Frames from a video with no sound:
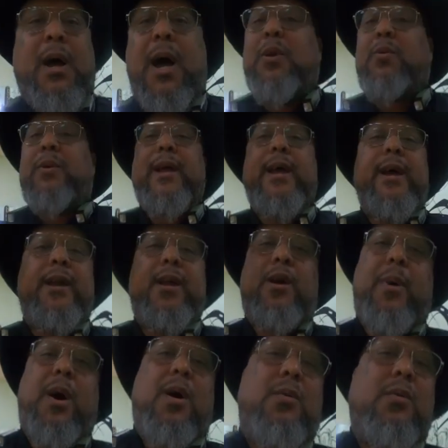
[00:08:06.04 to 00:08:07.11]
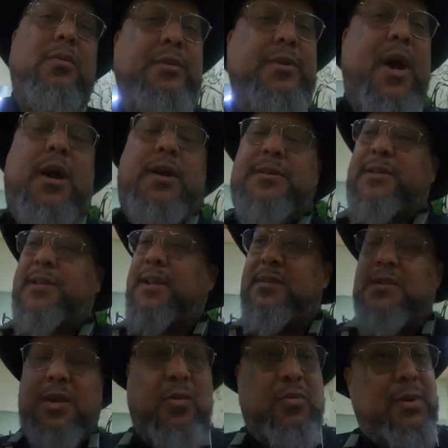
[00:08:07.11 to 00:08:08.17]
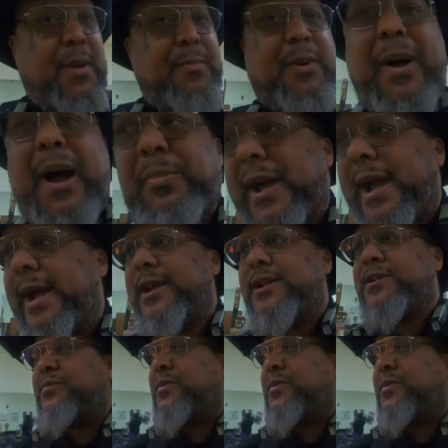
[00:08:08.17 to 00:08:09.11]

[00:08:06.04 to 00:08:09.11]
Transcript: I don't wanna hear no more. Y'all can don't come to my page